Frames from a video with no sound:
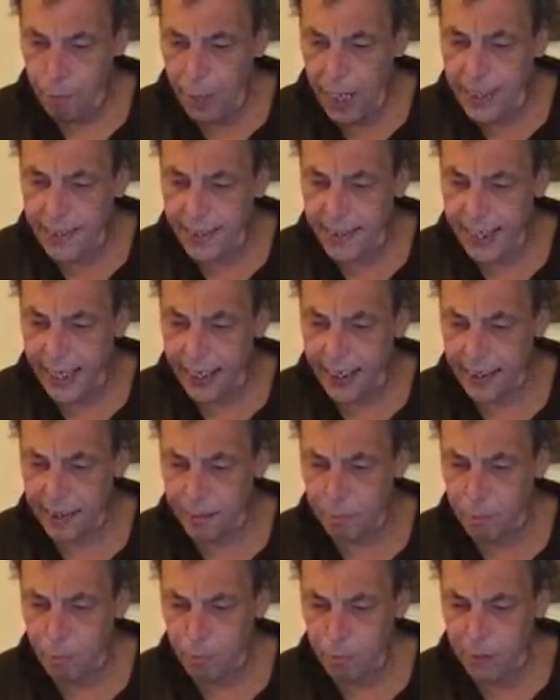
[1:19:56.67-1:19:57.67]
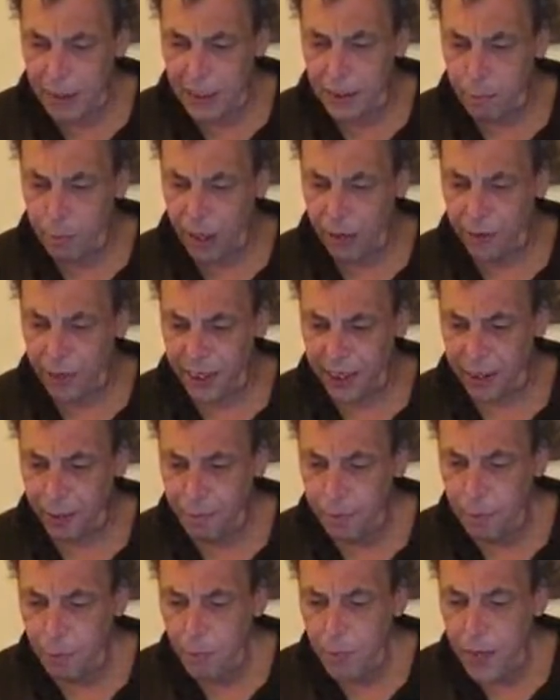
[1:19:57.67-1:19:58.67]
Ben says, Mr.
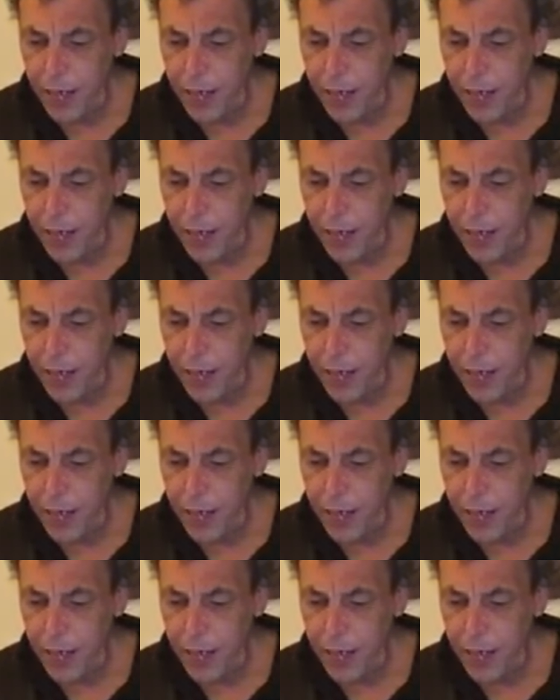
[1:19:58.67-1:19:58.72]
Boaty,